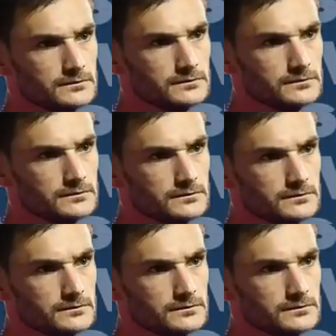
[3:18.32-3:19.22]

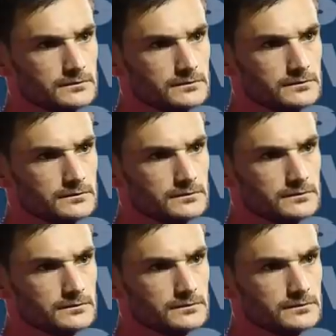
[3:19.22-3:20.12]

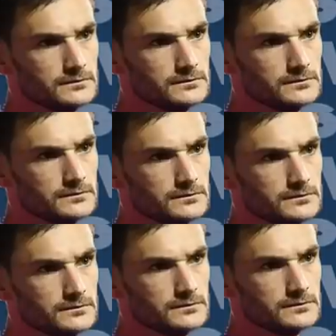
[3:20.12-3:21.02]

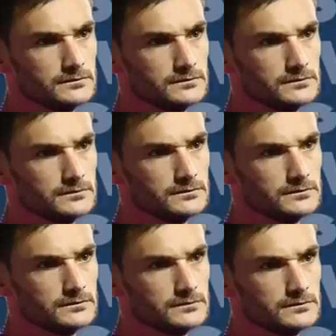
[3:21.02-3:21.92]

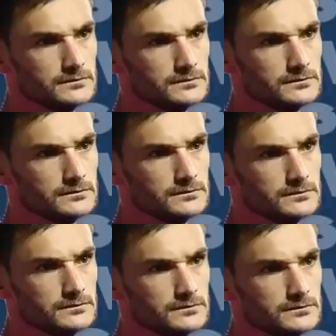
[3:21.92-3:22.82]

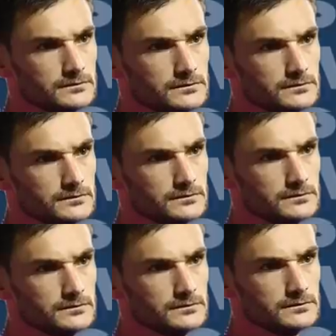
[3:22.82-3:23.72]

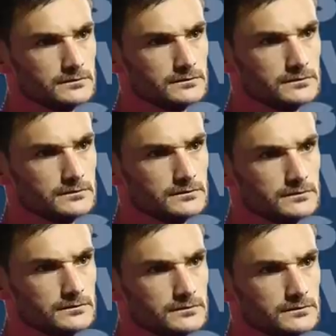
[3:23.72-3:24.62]

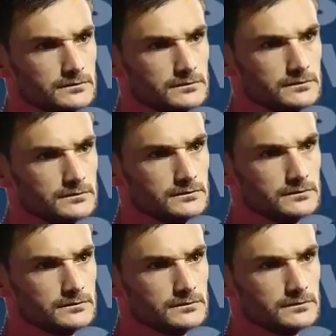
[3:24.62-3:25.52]

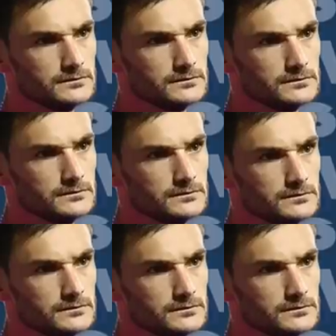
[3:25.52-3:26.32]
The person shown says nothing.